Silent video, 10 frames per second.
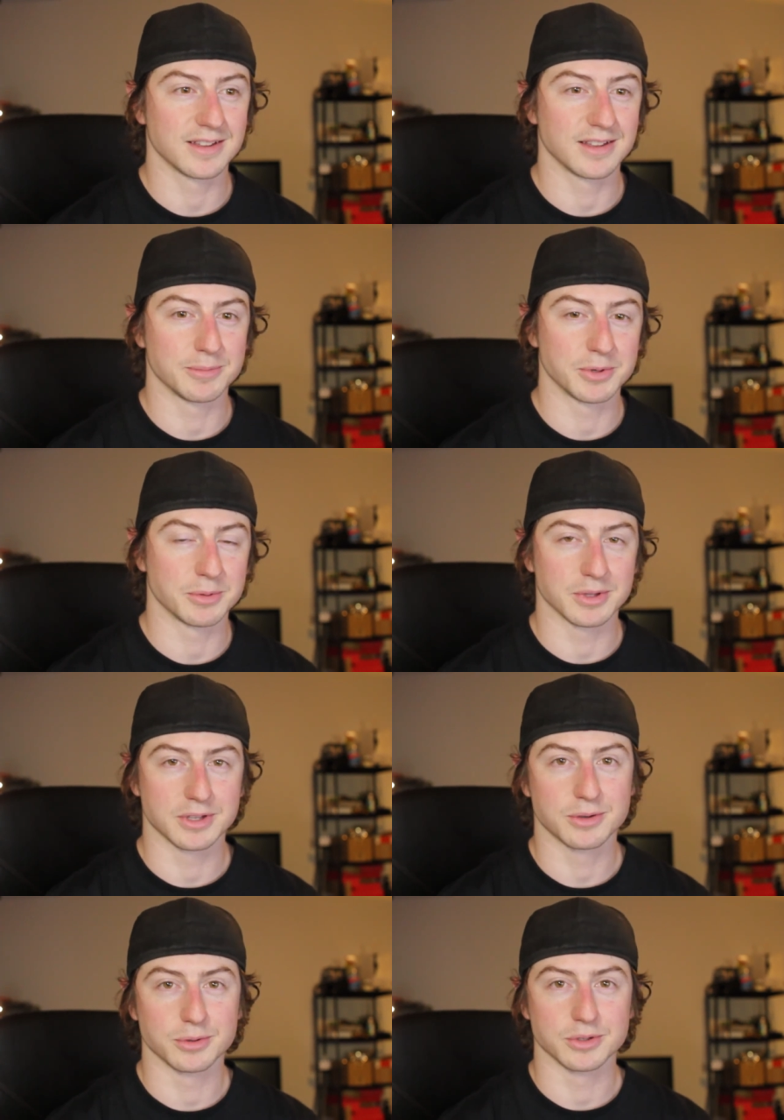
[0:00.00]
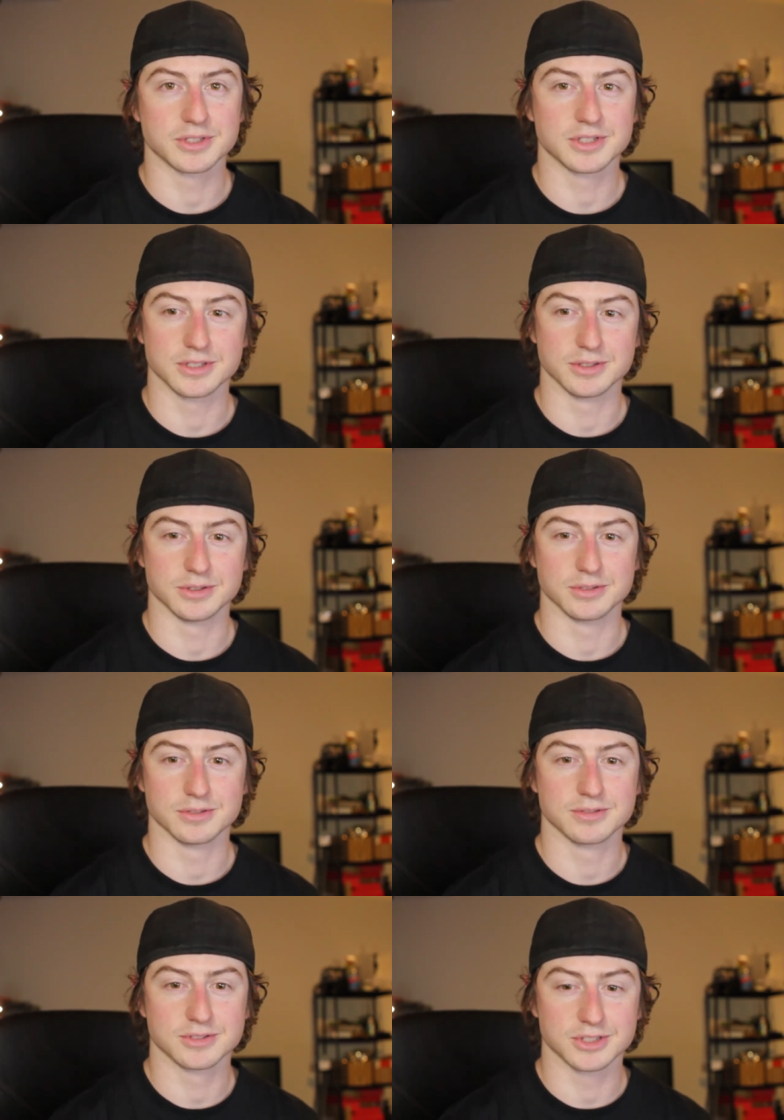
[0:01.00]
it'd be really cool to
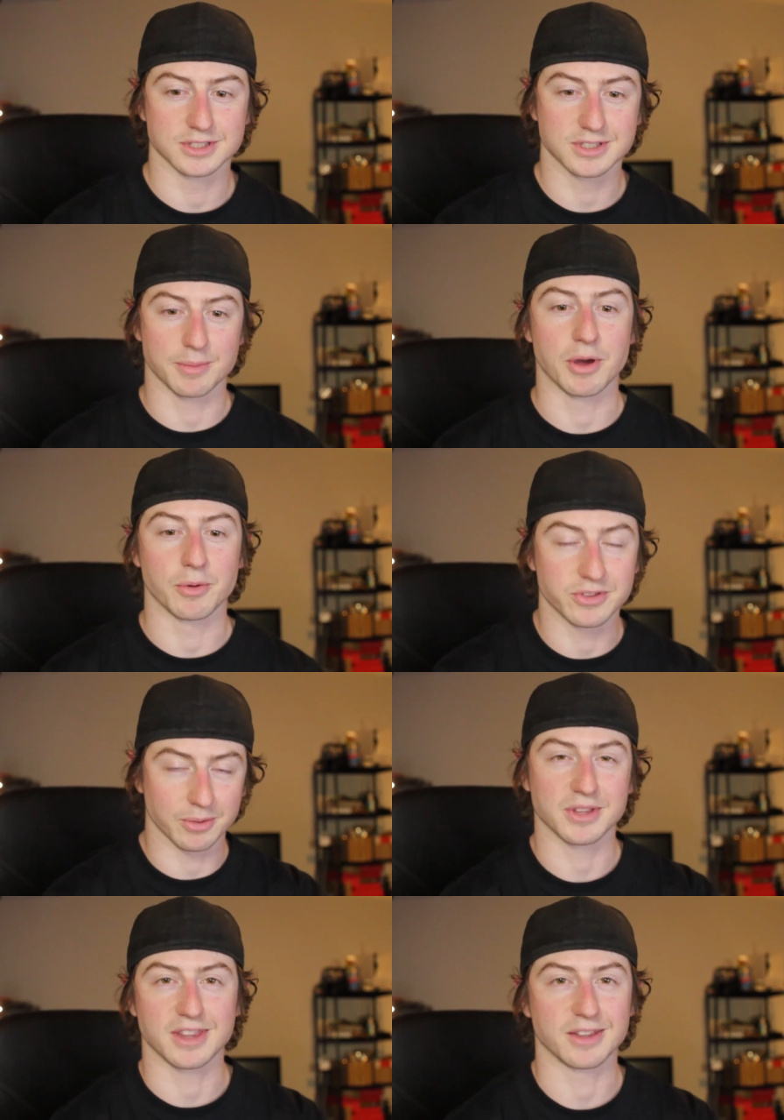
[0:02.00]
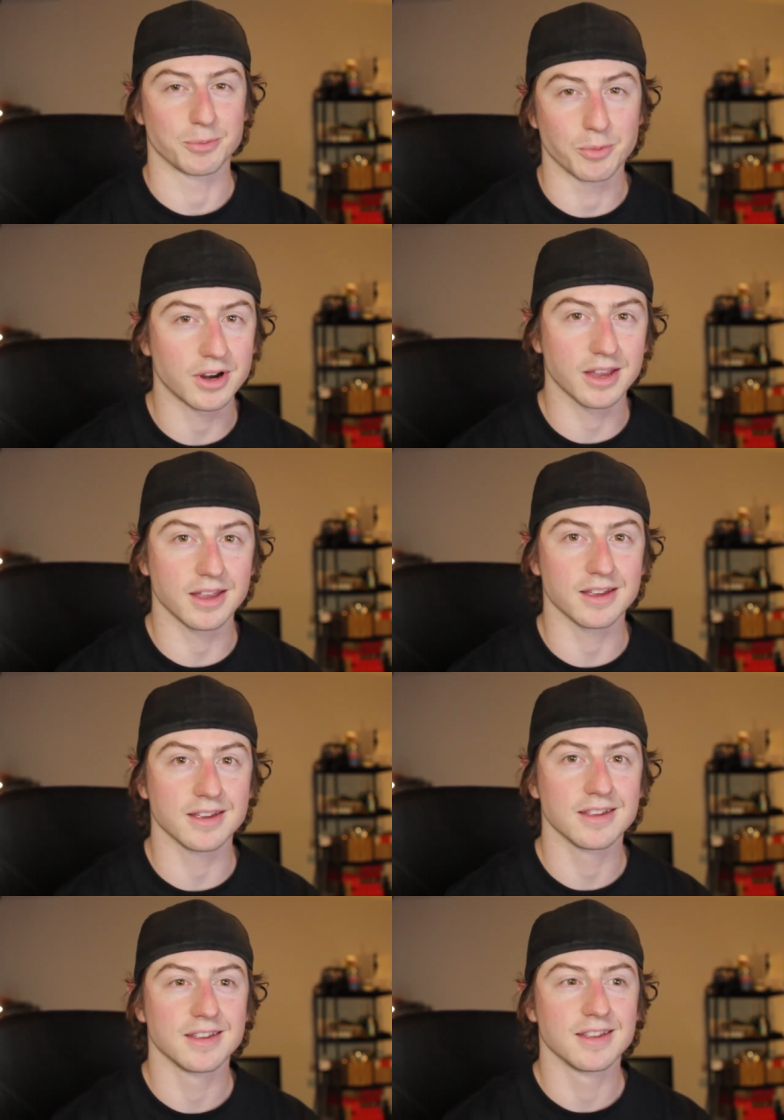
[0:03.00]
just come out with something that's
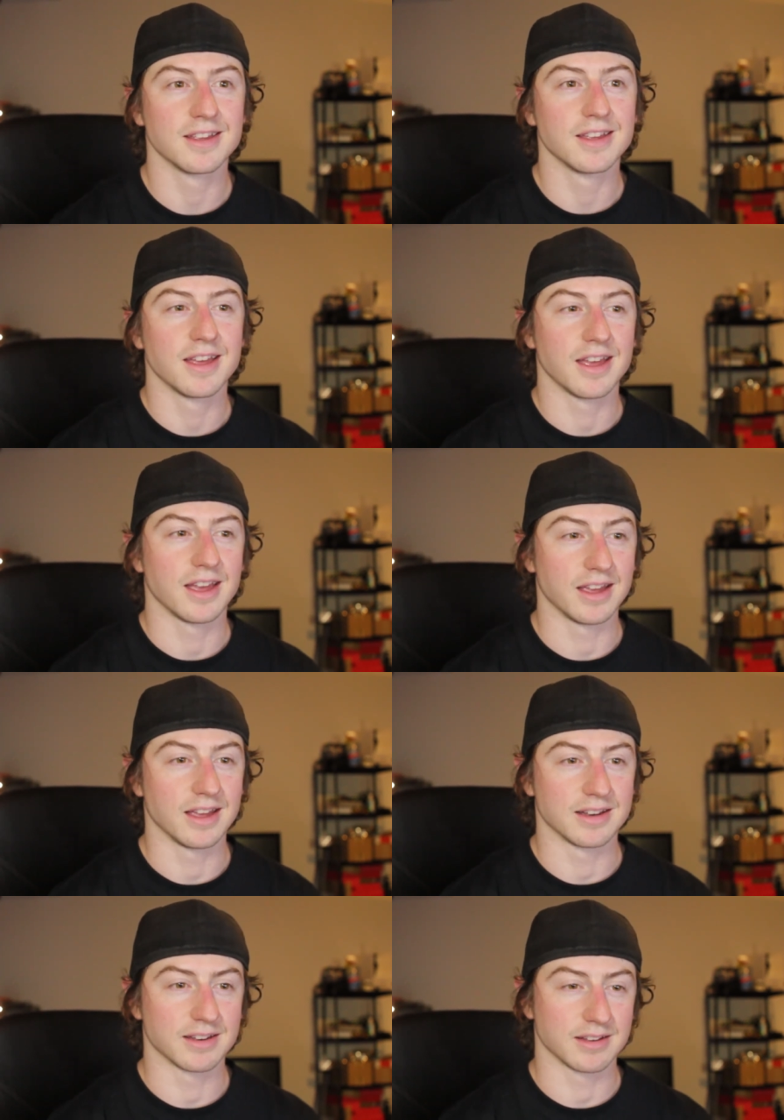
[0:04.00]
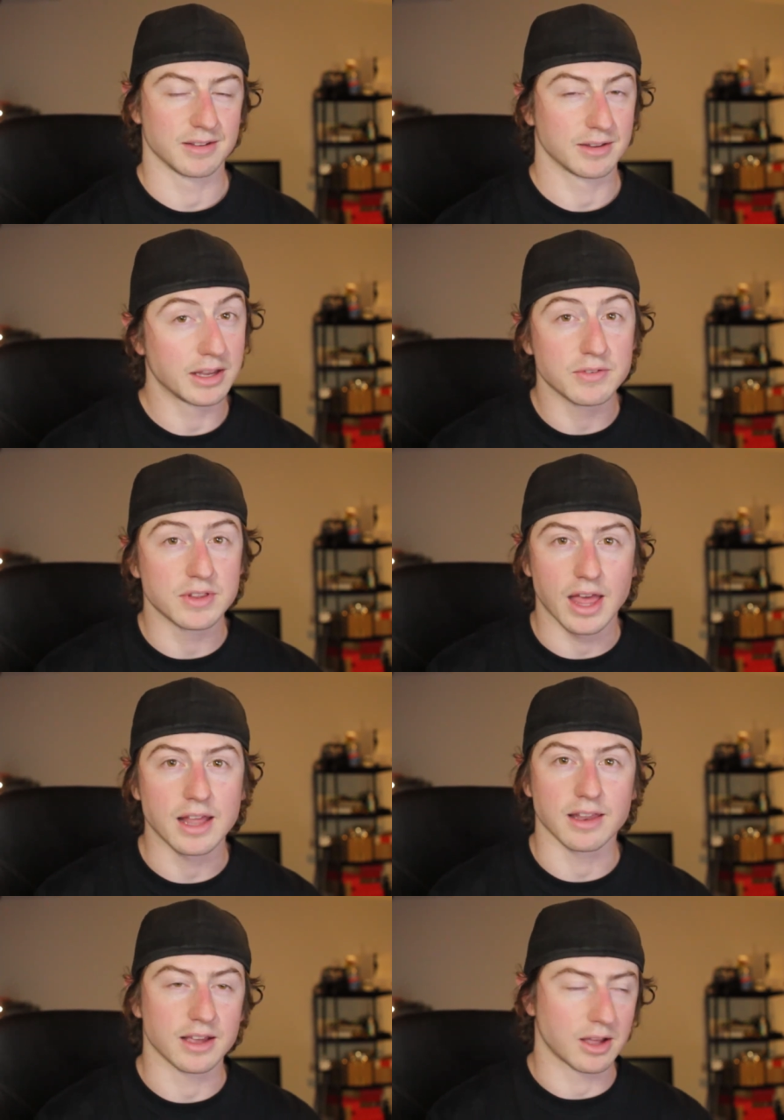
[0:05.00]
working, and even
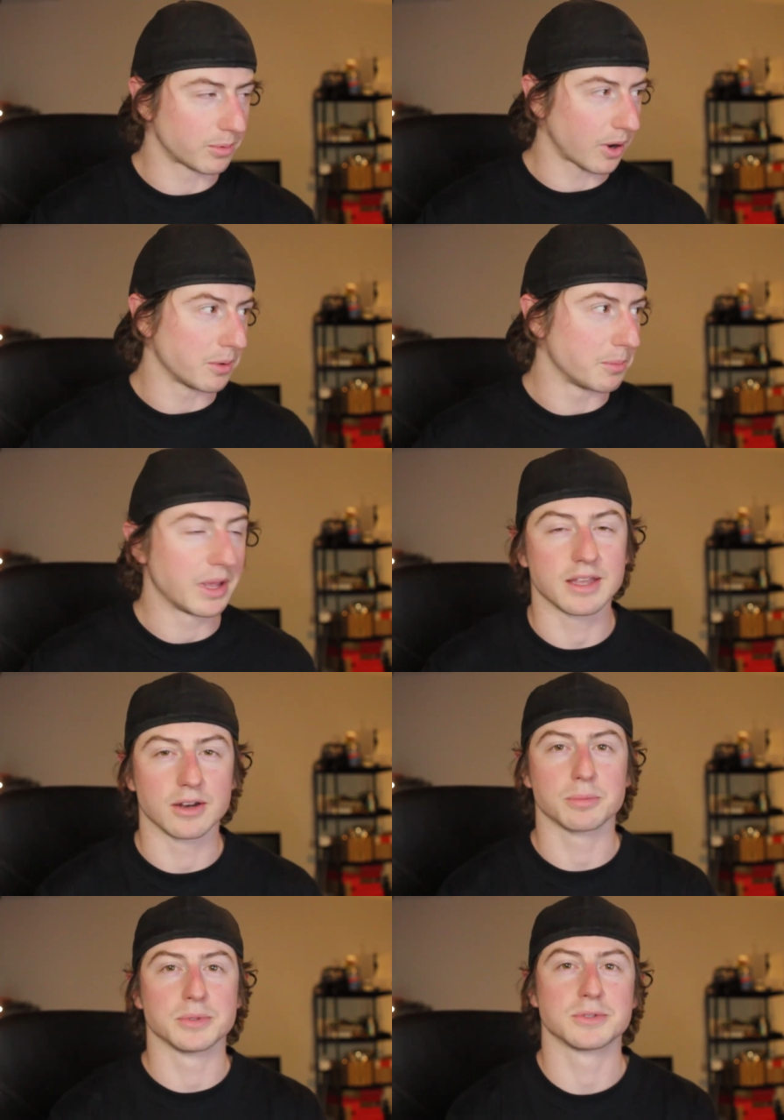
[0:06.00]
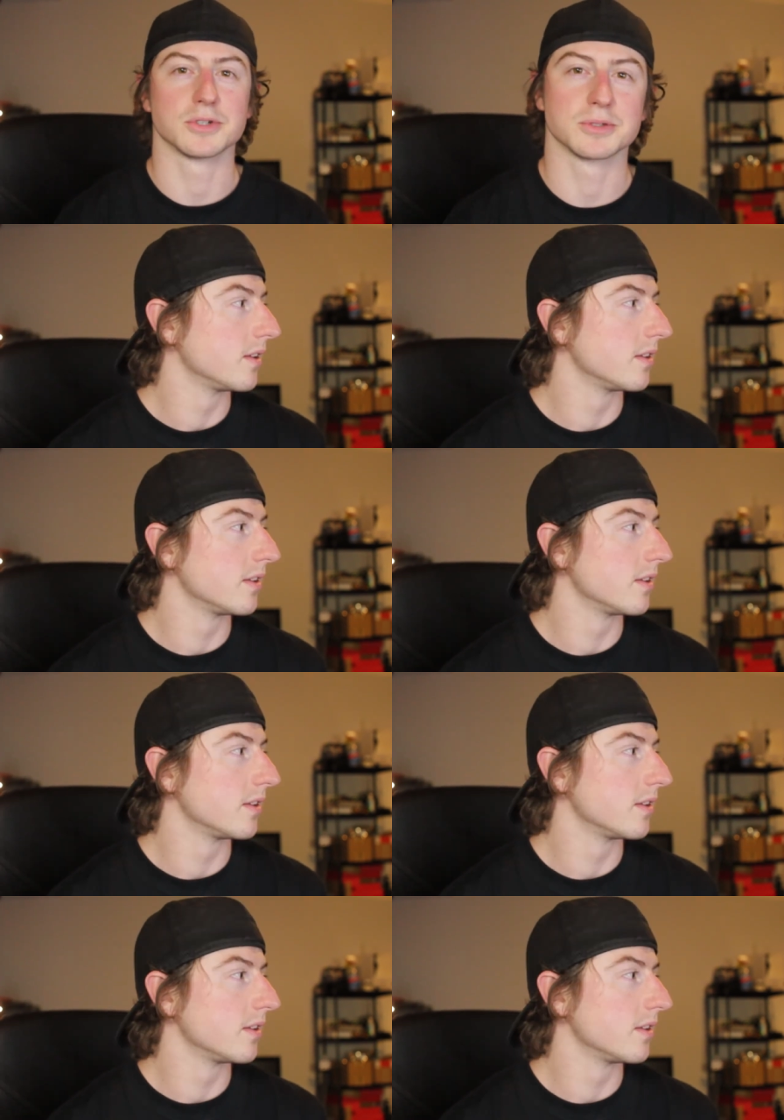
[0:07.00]
then, like, I'll probably make it open source.